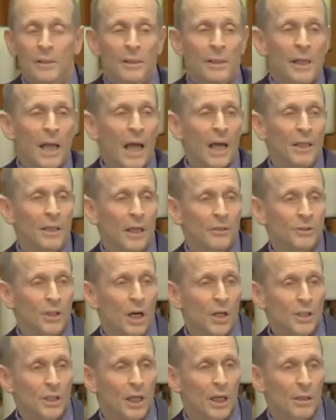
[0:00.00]
and us
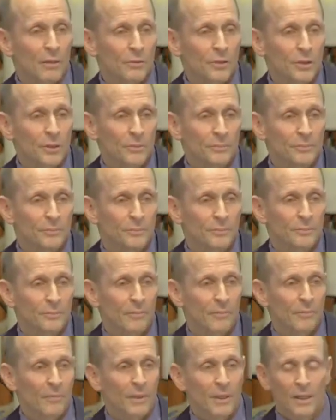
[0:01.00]
ourselves.
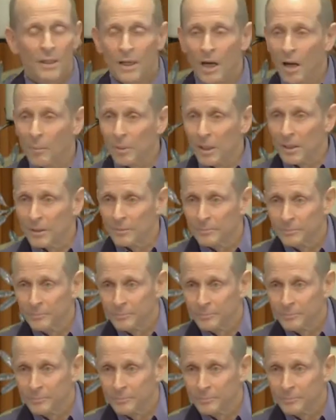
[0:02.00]
Amen.